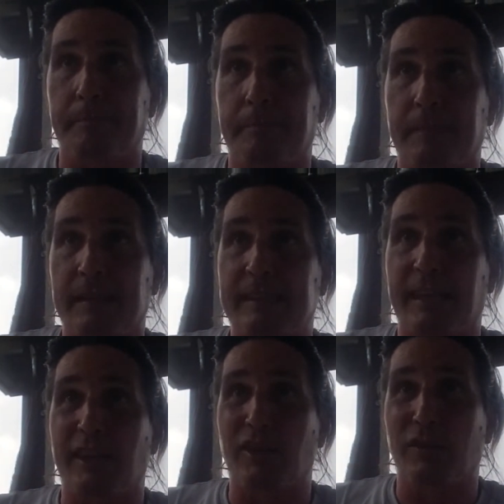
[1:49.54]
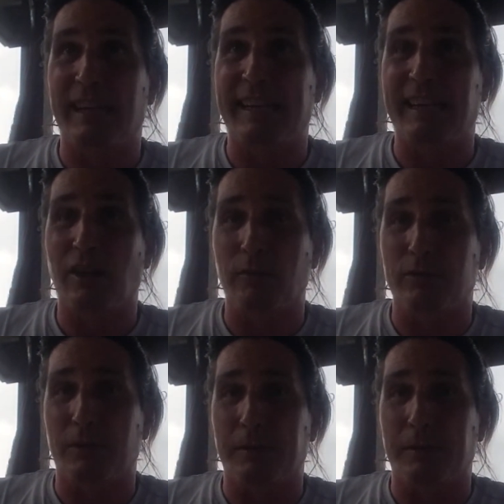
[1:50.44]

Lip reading: He's like, you're getting closer.